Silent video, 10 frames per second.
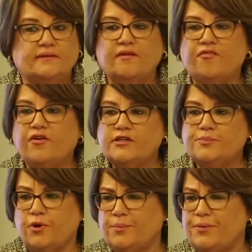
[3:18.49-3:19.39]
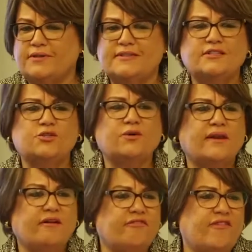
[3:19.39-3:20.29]
The first purpose is to
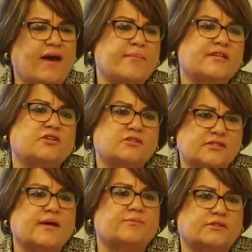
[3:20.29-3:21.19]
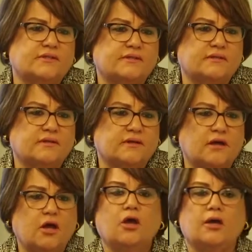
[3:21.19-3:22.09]
clarify misconceptions.
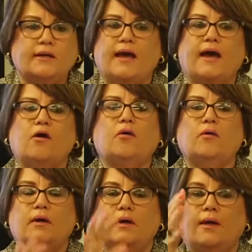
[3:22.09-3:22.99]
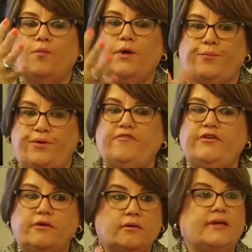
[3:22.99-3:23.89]
Now, we
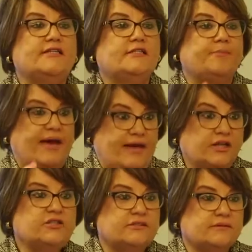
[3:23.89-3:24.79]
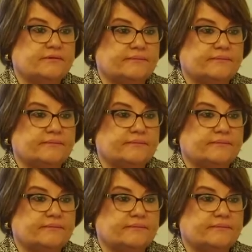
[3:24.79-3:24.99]
previewed in Spanish.